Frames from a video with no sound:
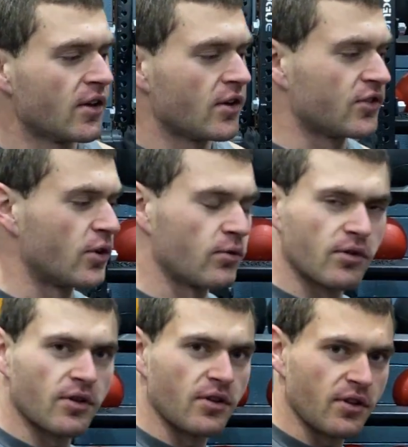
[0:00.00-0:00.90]
So,
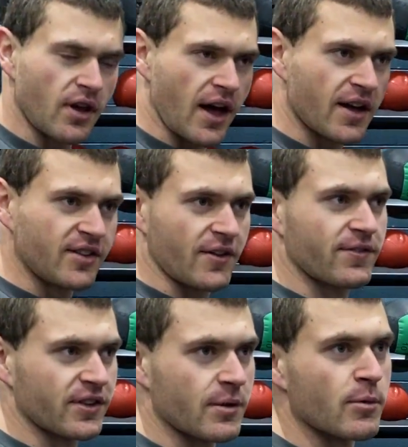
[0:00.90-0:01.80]
I
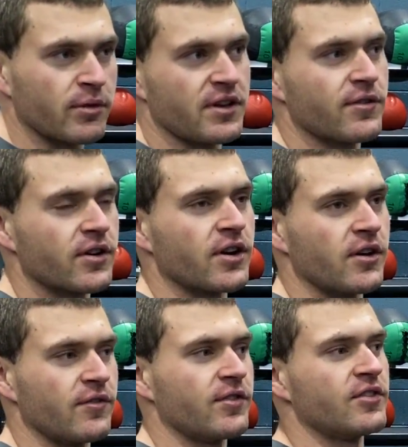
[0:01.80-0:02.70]
definitely am a believer of